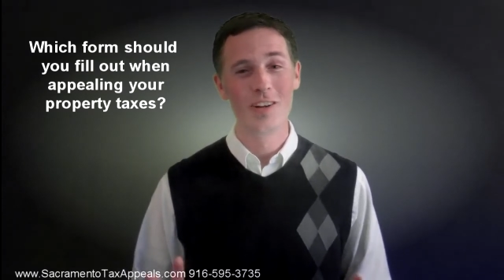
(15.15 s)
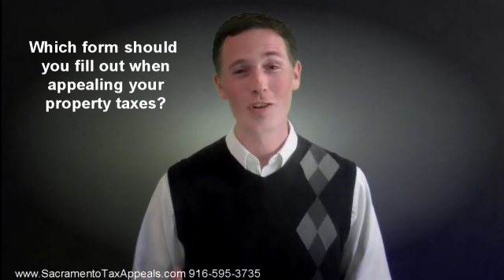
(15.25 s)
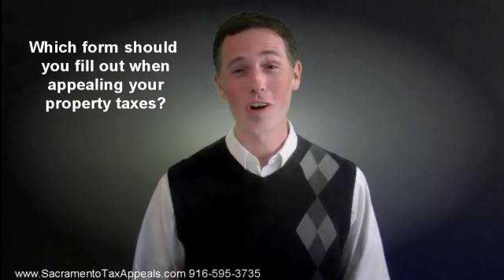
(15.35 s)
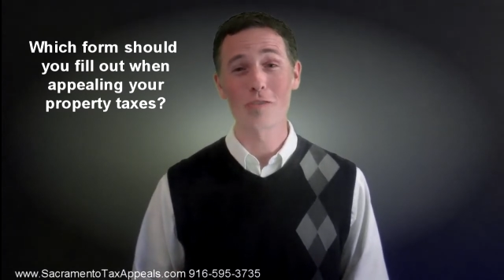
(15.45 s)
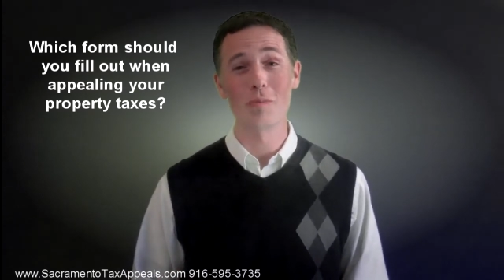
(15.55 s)

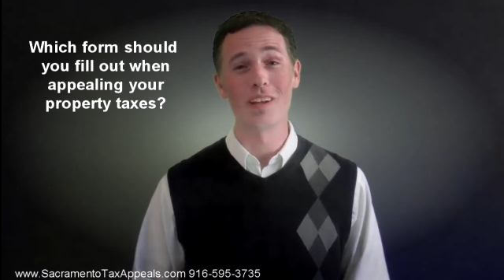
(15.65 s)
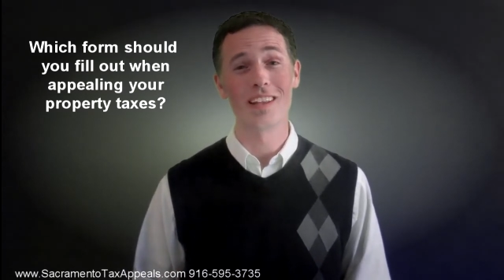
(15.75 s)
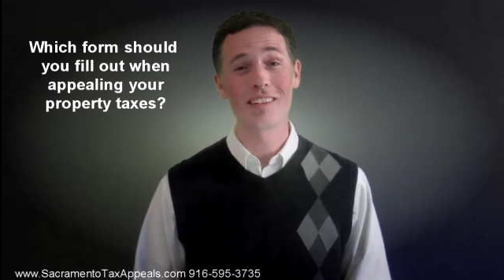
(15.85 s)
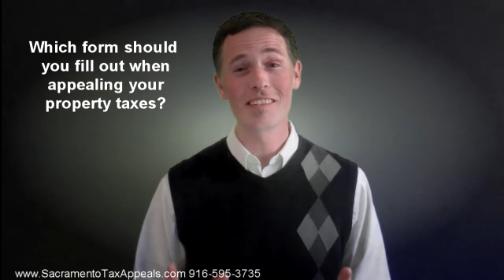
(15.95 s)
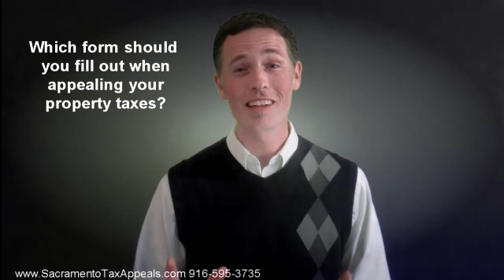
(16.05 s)
trust me,
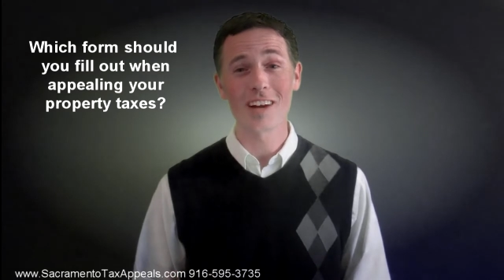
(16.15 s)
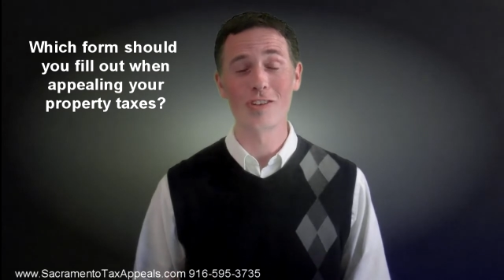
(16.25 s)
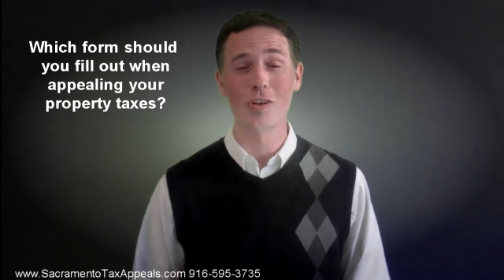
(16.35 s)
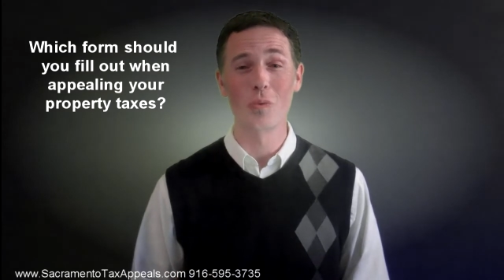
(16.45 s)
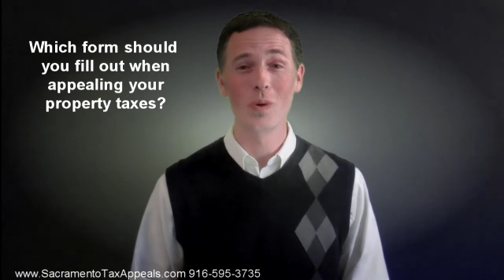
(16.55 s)
this is
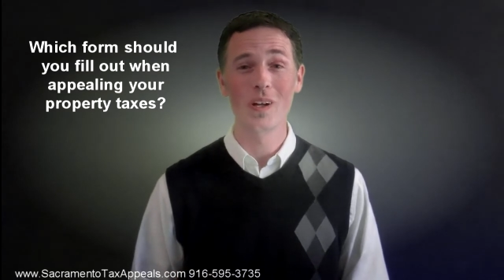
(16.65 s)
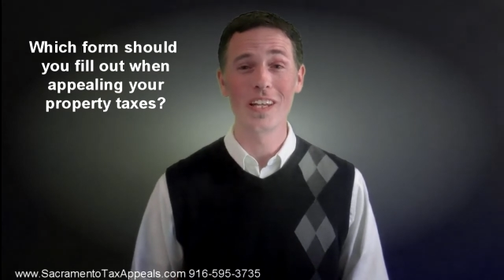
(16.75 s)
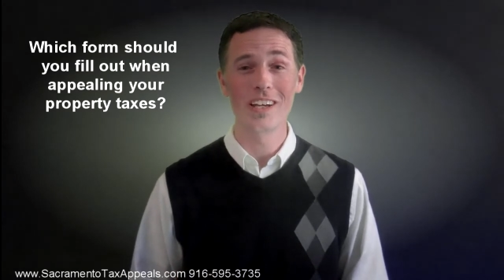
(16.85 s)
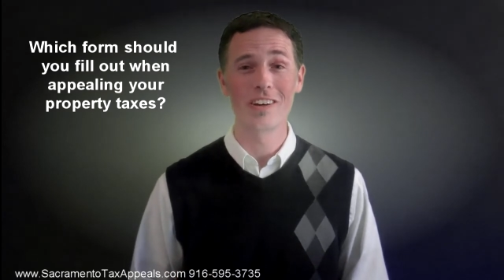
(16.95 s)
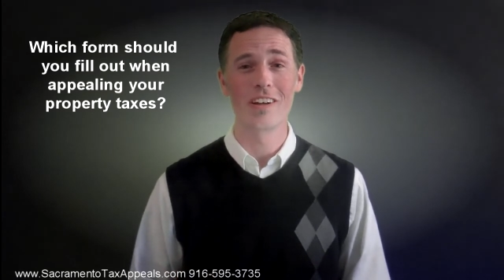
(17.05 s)
actually
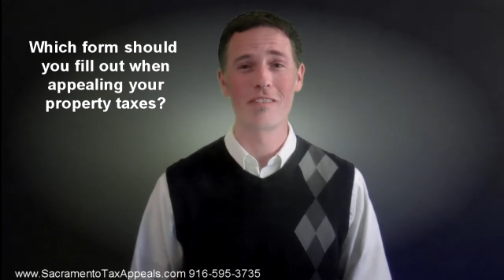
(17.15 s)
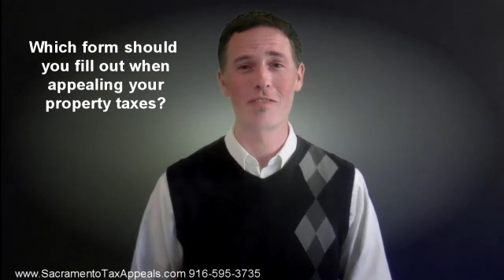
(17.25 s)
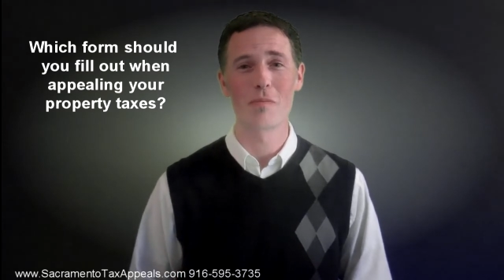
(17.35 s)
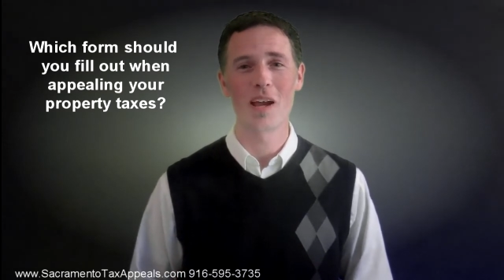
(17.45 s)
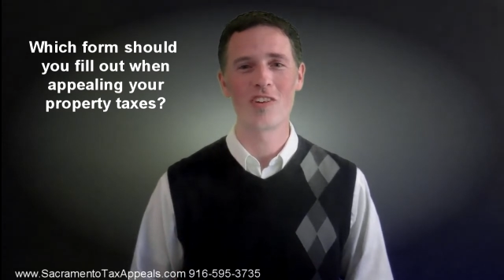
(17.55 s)
really good
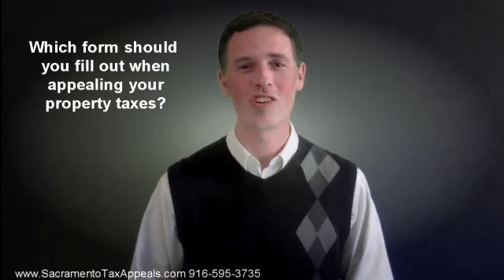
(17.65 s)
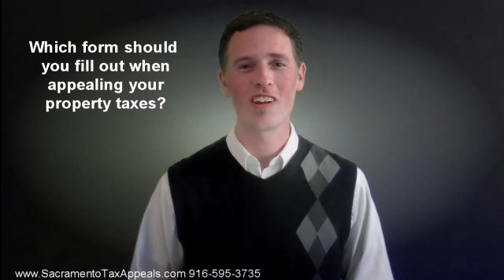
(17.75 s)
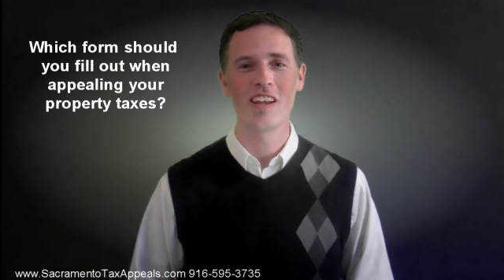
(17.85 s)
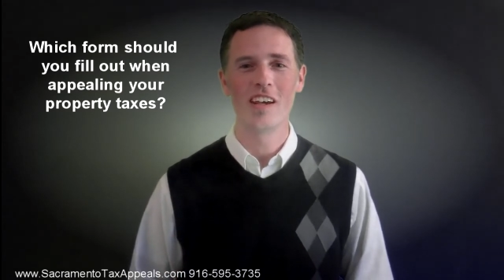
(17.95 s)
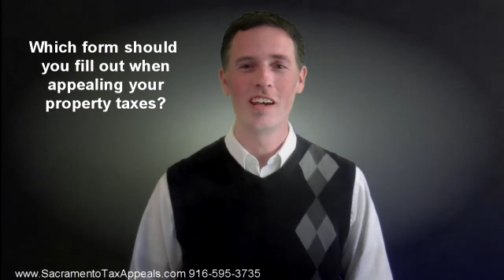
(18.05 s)

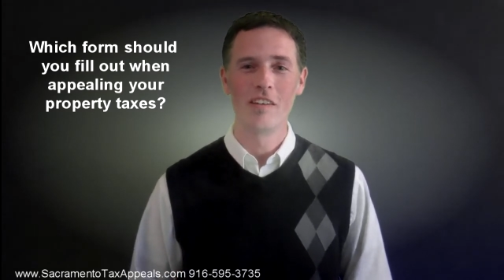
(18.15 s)
information.